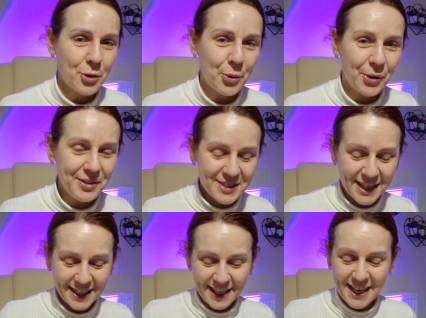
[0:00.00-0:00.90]
hot
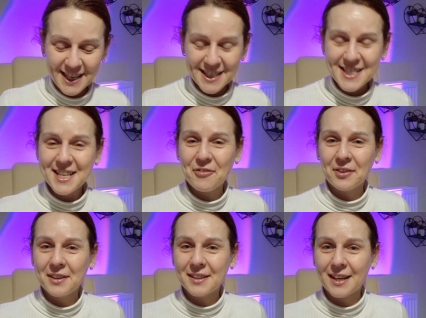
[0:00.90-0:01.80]

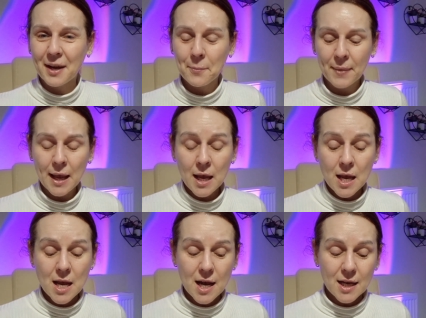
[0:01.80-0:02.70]
definitely
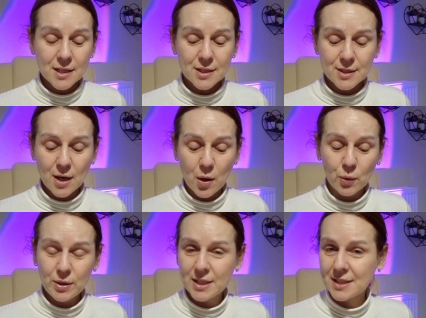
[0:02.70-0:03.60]

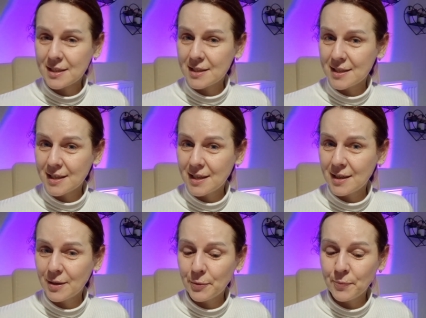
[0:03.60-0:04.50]
so this is
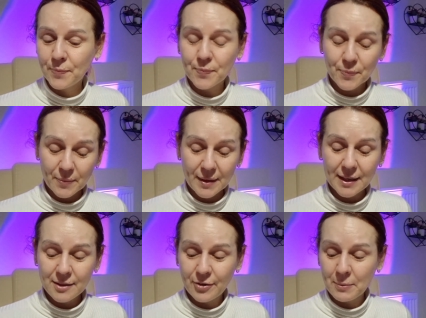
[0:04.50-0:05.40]
um
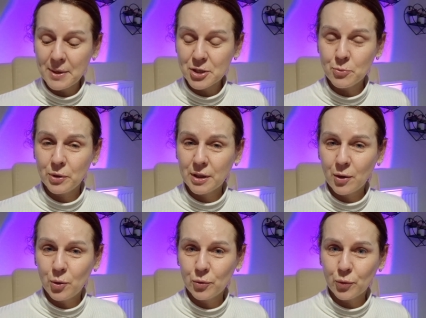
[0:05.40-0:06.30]
information that i
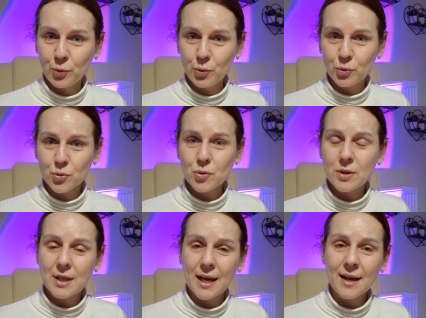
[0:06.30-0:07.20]
got for you
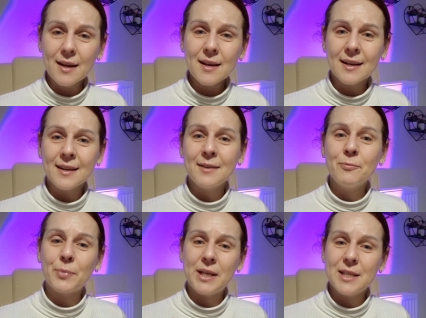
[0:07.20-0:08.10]
today and
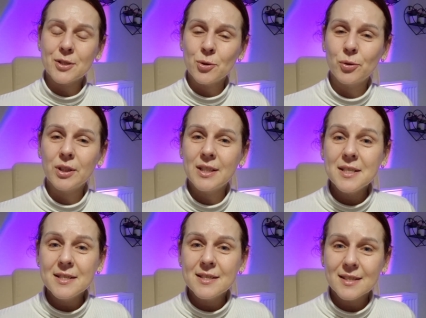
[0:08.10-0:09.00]
please note
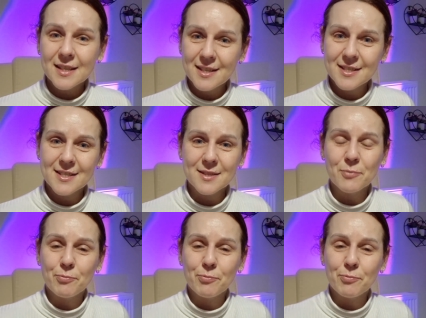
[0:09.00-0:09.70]
this is